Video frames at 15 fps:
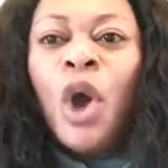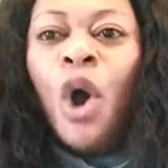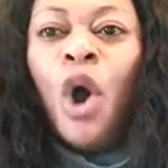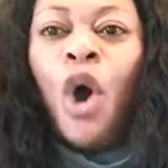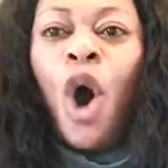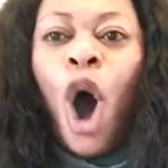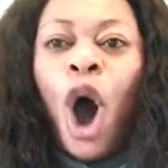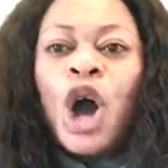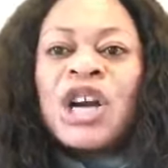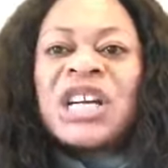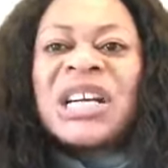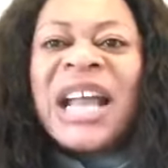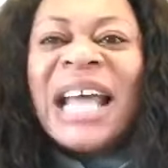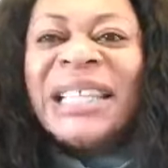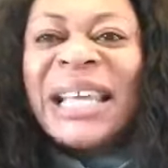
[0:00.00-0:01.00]
ho
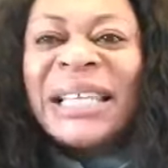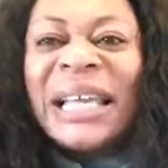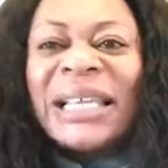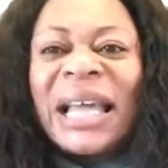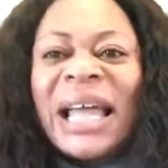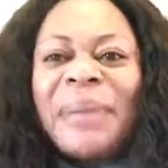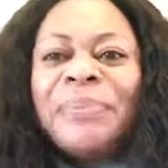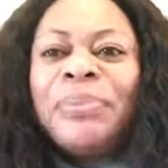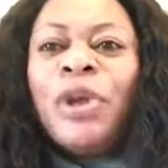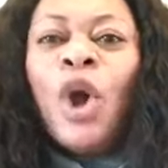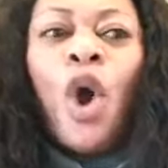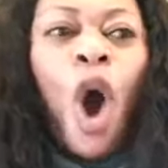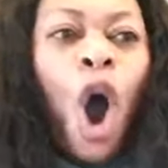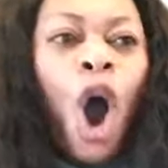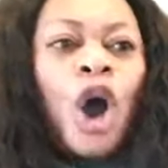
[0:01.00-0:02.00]
rededede,
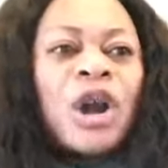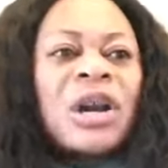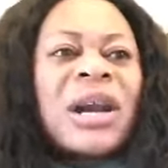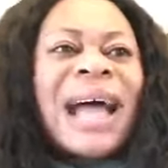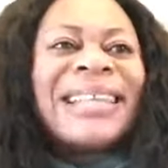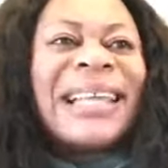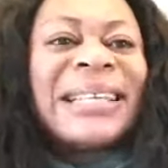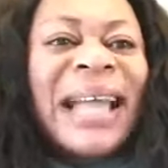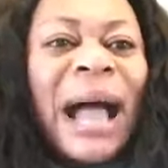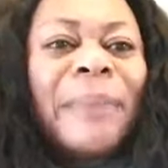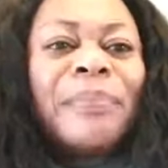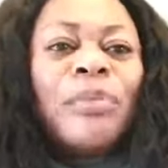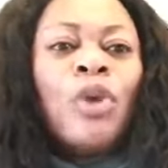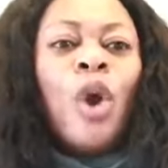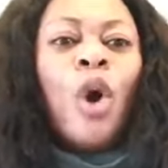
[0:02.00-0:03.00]
ho
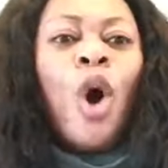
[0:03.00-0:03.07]
ratatam,